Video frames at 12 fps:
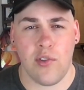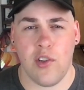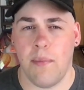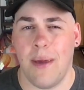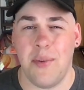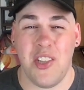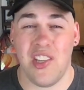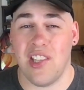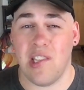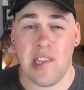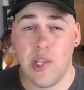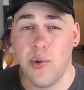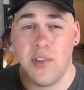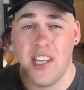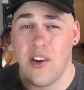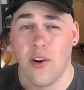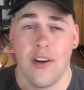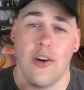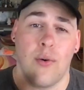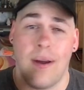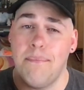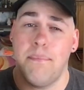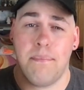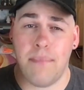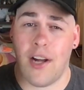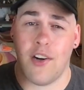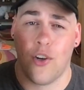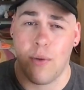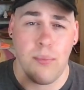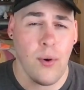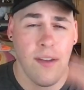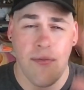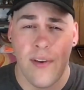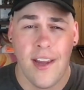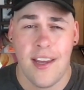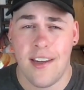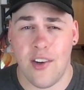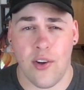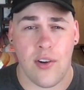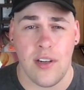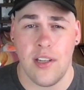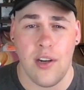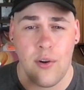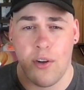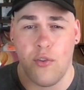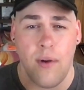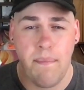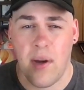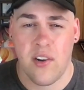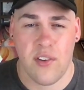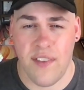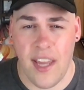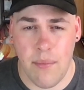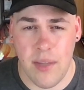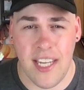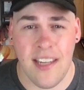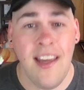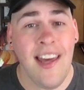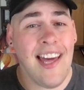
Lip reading: so maybe she's losing her grip on her boyfriend, or her grip on her family.